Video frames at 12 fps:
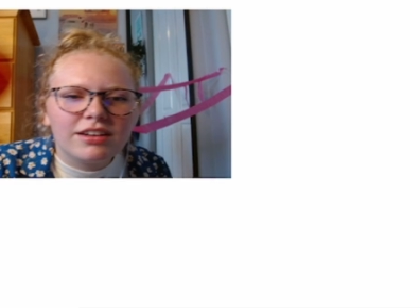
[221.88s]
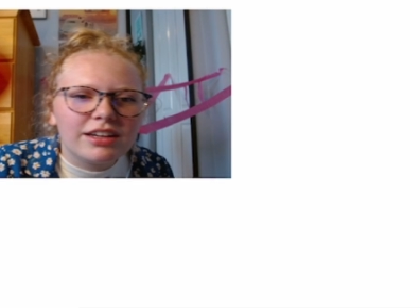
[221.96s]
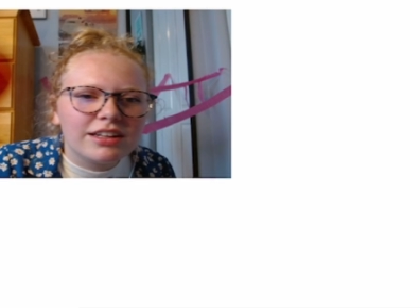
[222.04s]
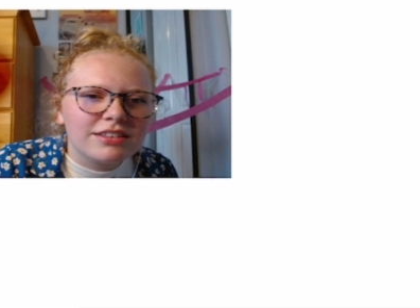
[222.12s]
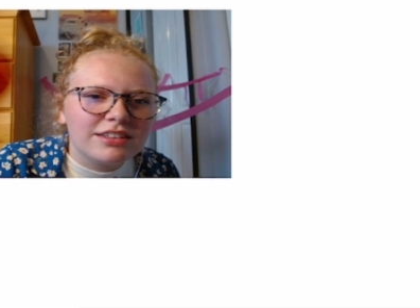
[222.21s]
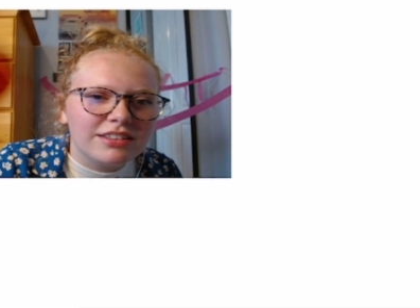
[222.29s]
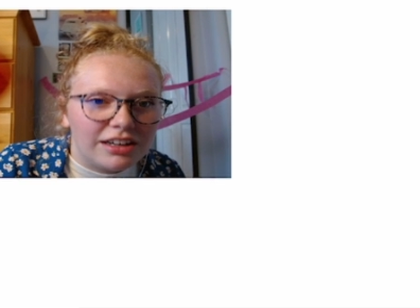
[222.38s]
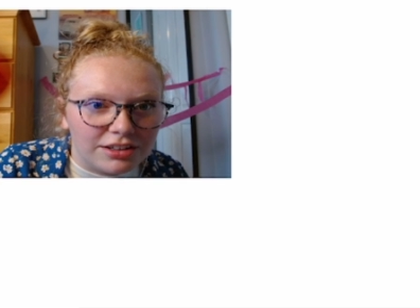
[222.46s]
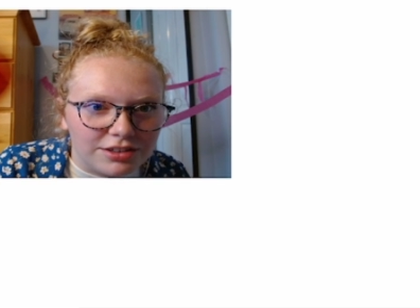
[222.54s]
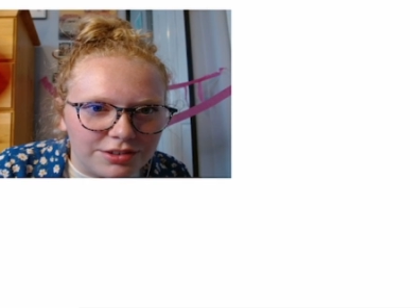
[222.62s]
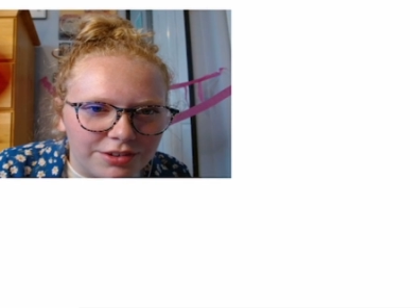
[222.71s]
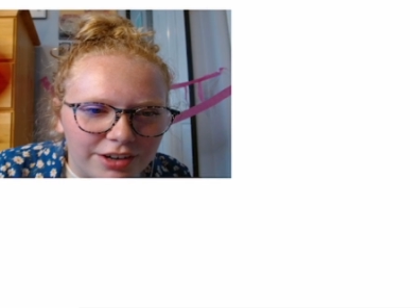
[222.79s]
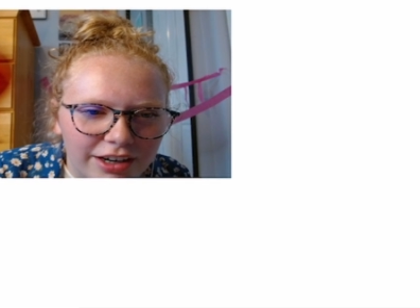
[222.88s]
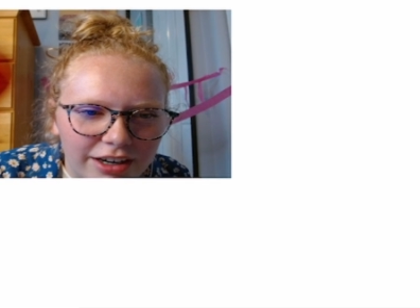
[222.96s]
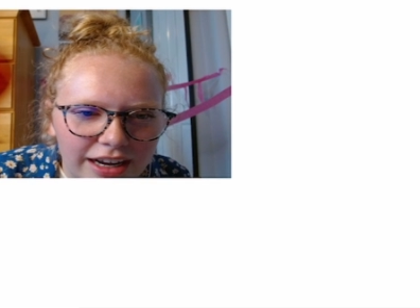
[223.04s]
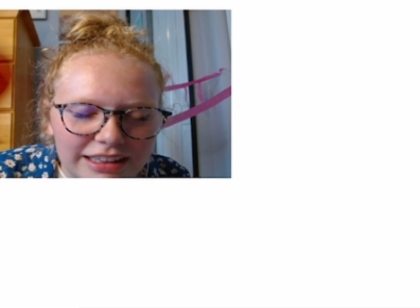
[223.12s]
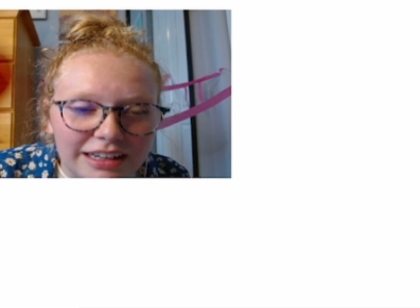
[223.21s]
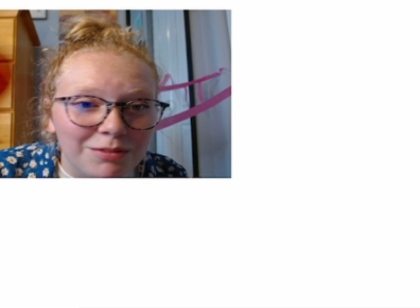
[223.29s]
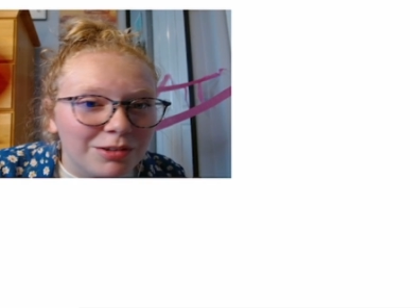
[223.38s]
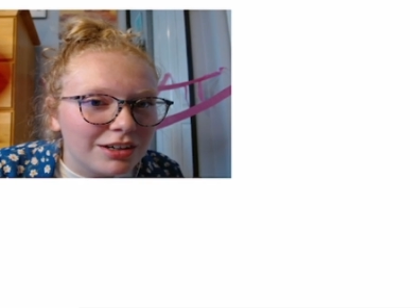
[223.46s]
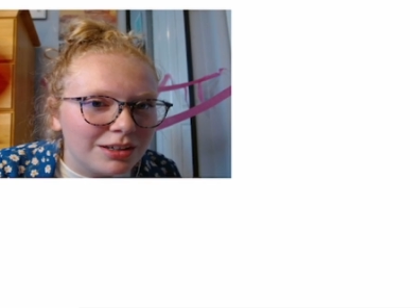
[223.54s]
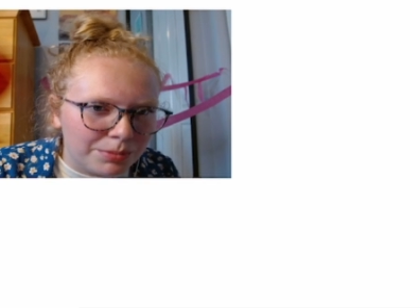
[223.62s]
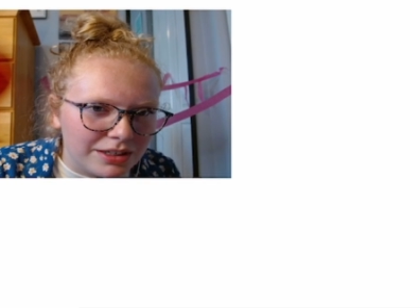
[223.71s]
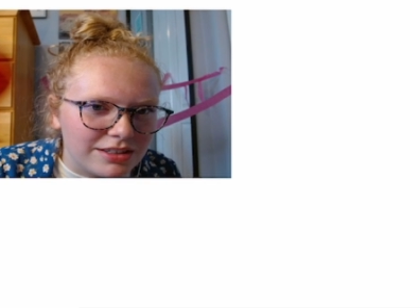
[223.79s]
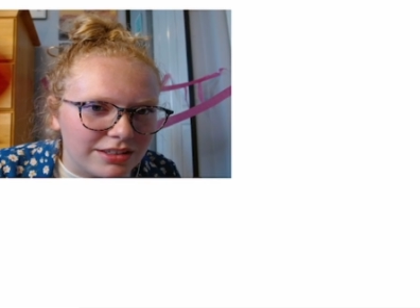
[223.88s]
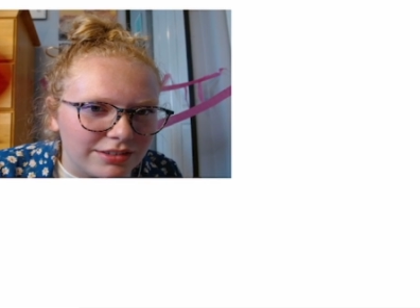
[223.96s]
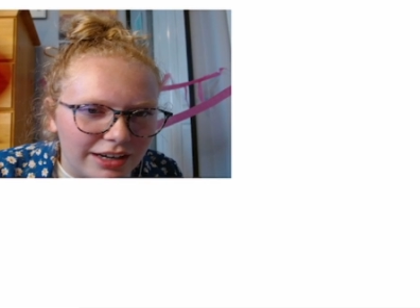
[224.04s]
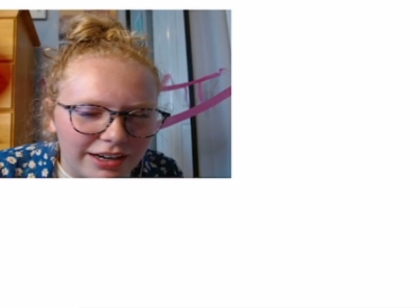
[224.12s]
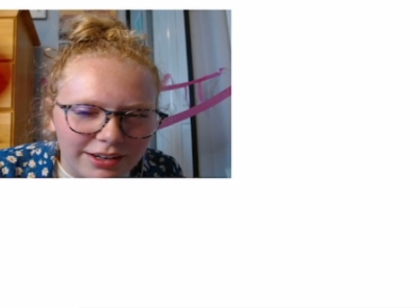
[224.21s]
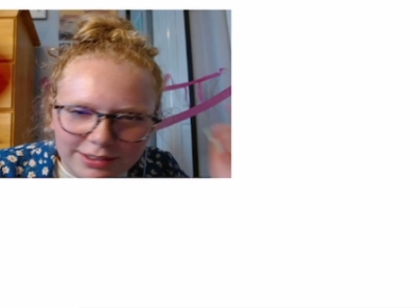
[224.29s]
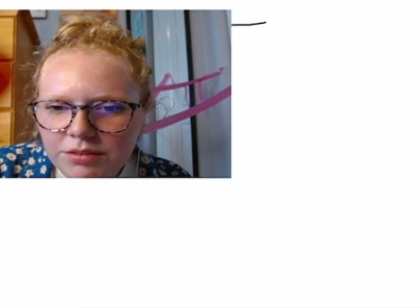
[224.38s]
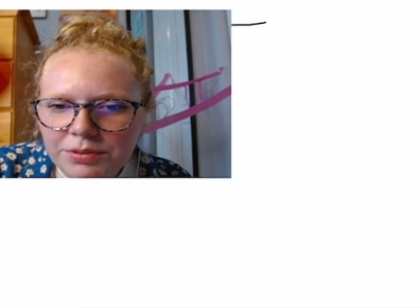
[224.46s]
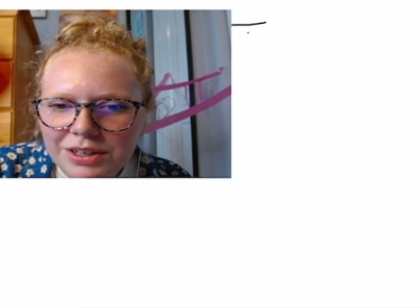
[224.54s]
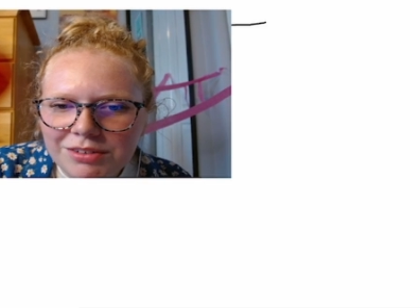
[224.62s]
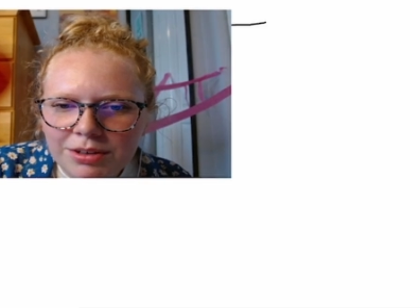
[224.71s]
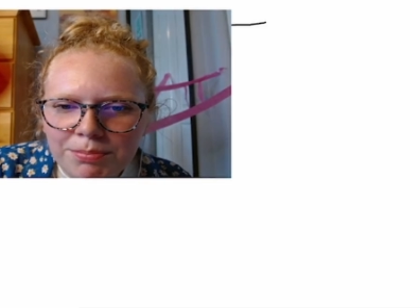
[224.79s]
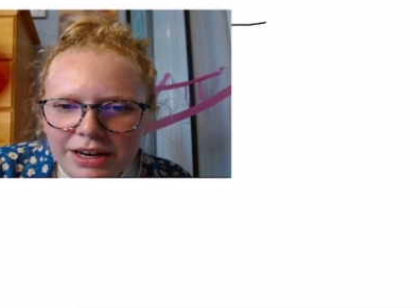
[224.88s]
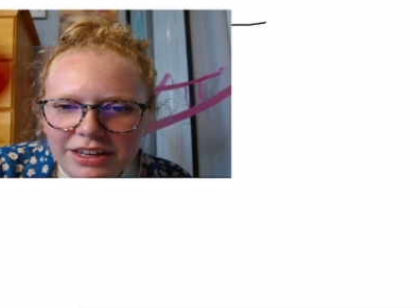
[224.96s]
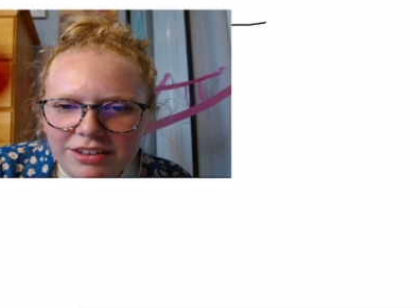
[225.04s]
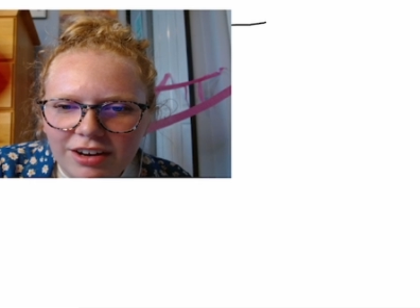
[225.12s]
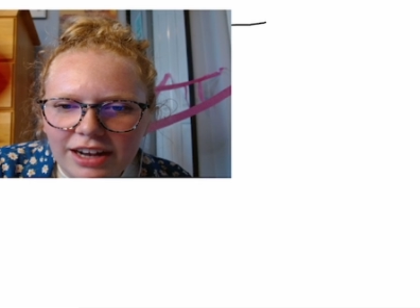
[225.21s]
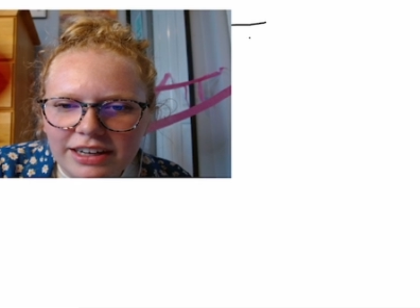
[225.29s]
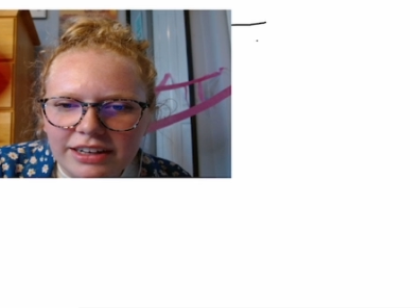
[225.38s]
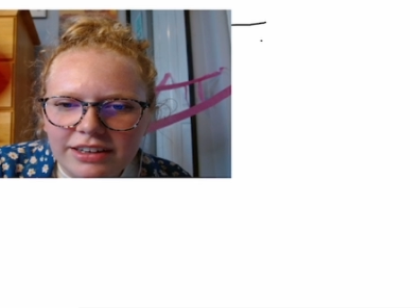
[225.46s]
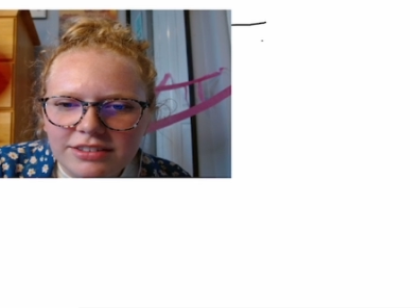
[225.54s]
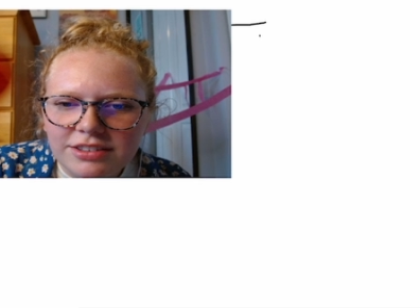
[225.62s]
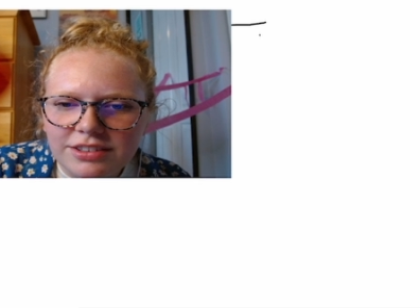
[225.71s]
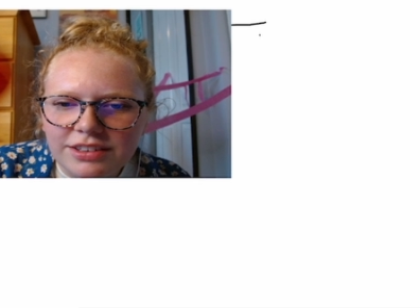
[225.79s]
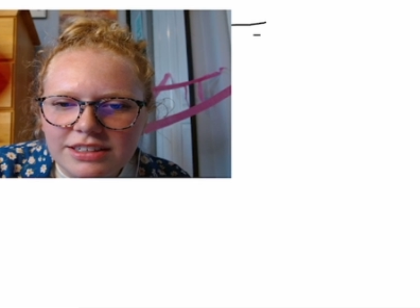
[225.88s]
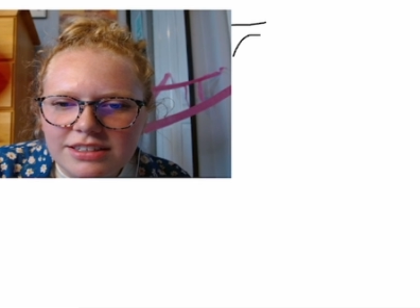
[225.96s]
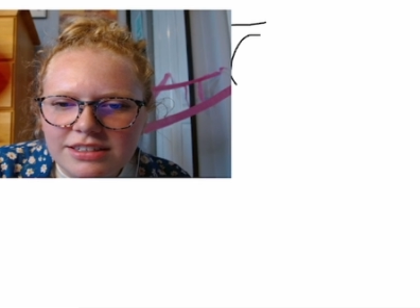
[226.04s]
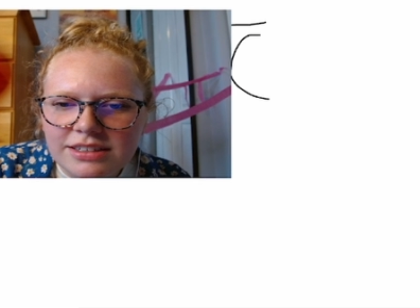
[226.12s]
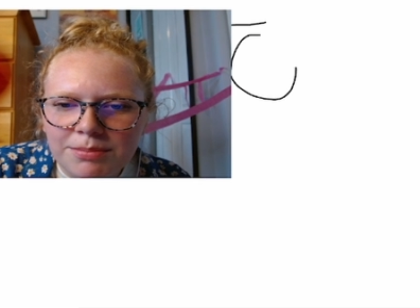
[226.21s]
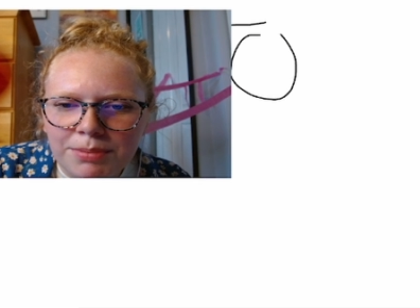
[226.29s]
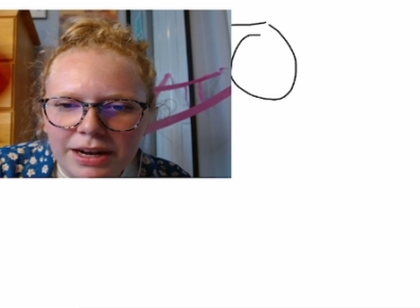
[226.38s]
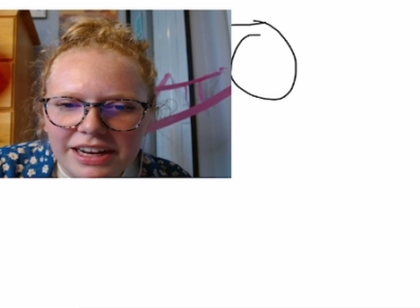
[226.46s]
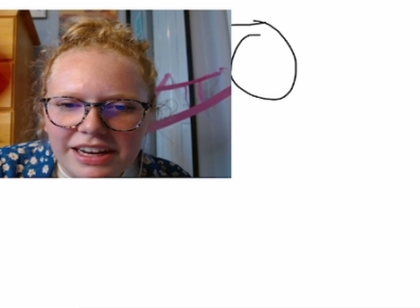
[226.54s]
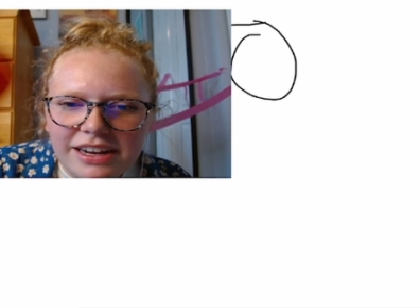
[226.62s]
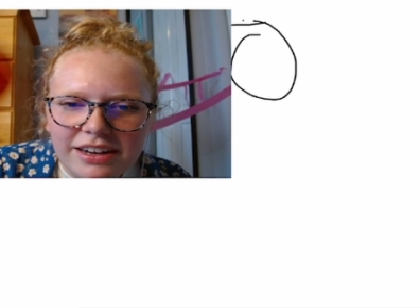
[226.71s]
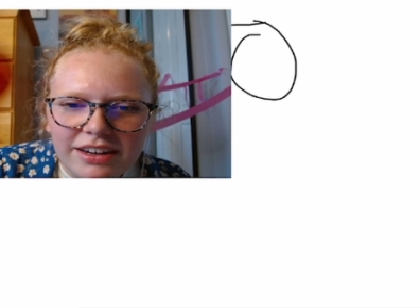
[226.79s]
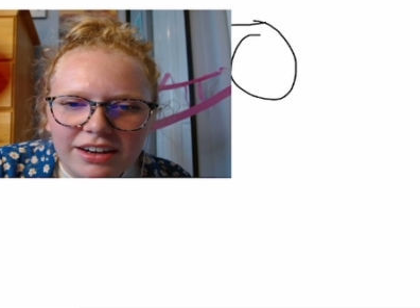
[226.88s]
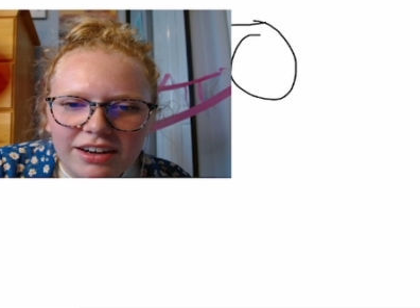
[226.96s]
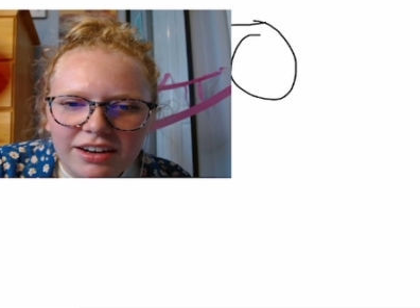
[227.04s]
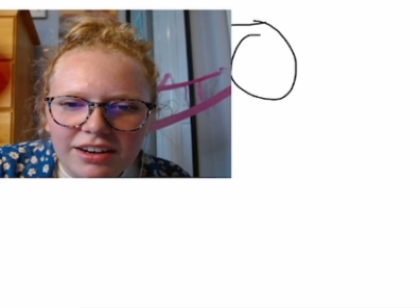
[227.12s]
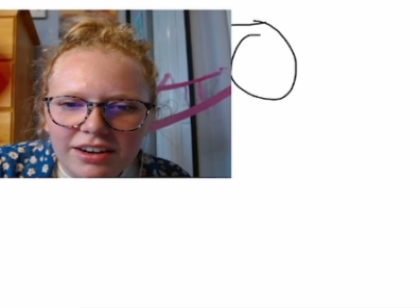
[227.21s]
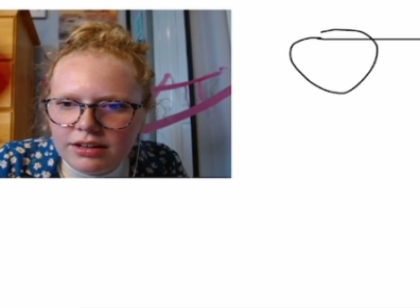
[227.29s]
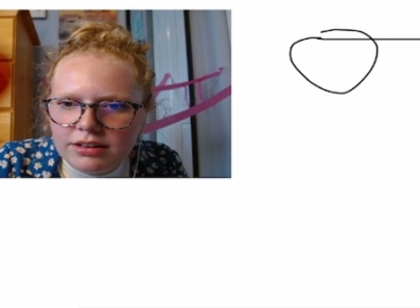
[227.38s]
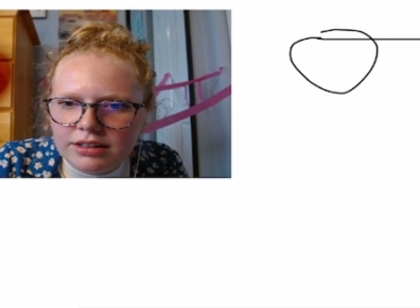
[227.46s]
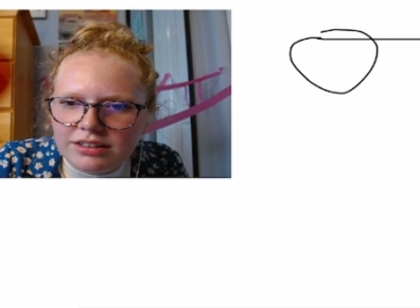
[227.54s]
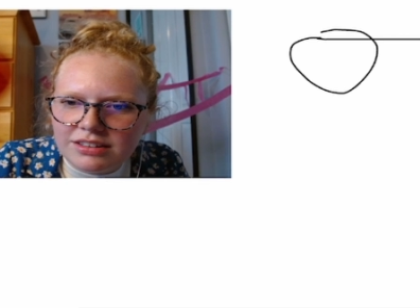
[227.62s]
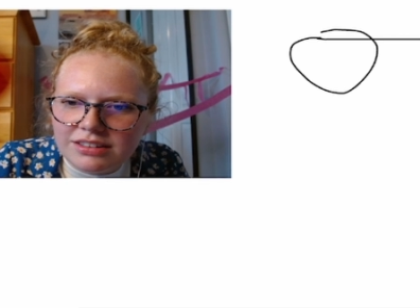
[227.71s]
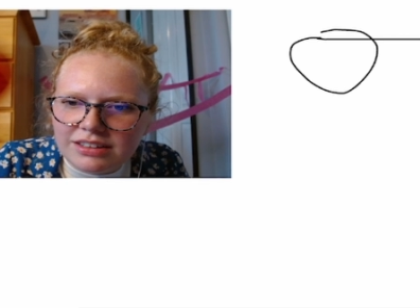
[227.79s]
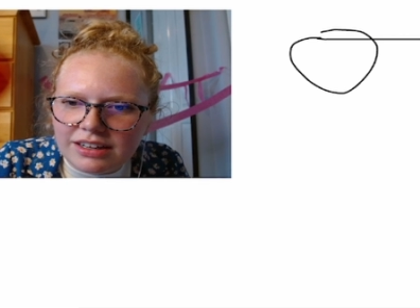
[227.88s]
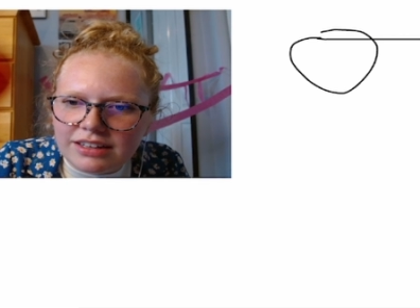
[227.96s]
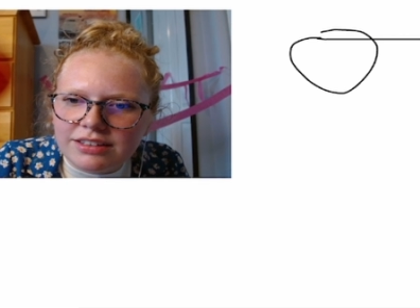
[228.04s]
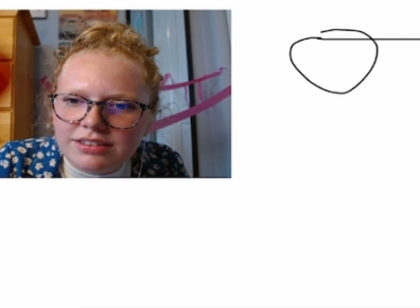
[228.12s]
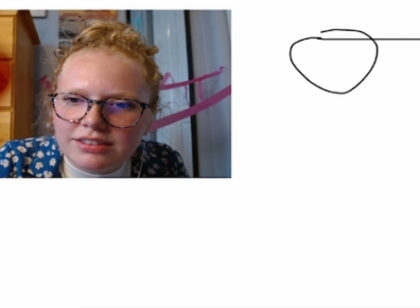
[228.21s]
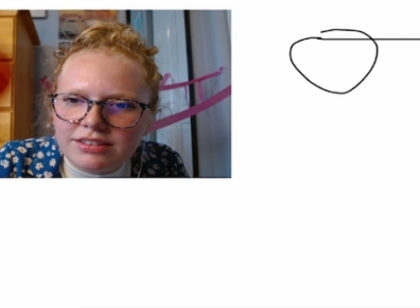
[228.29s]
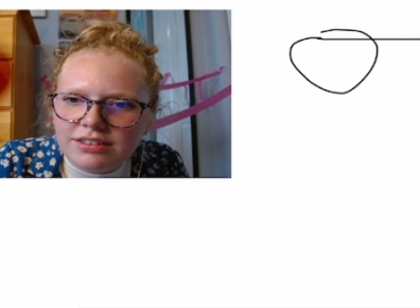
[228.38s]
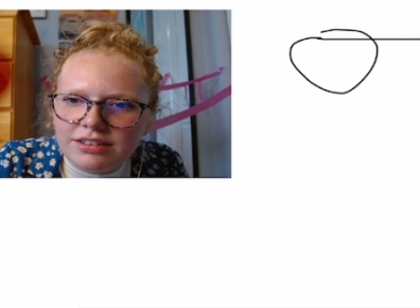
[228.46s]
Let's continue the story. And then we're gonna play Slither.io. We were bike riding, so this is the bike. This is us.